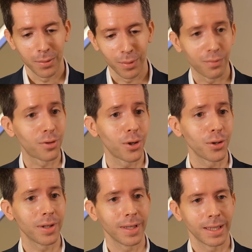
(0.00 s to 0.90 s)
we've
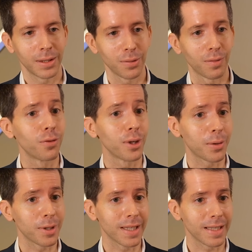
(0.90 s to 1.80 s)
grown to a full
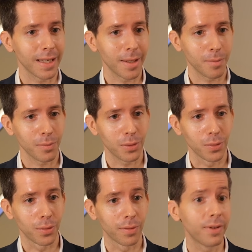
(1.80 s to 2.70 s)
ecosystem,
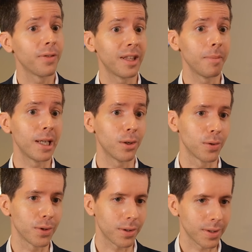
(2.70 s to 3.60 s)
to 50 million
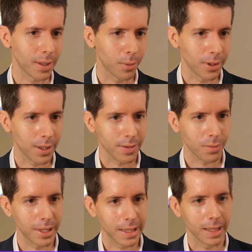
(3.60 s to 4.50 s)
users that we announced
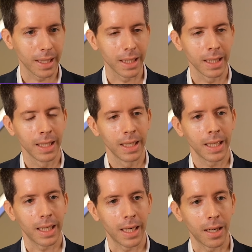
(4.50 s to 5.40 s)
recently
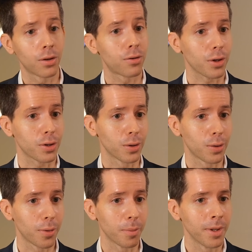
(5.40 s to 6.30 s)
across the
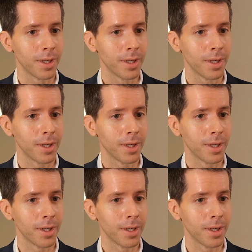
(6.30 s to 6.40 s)
globe.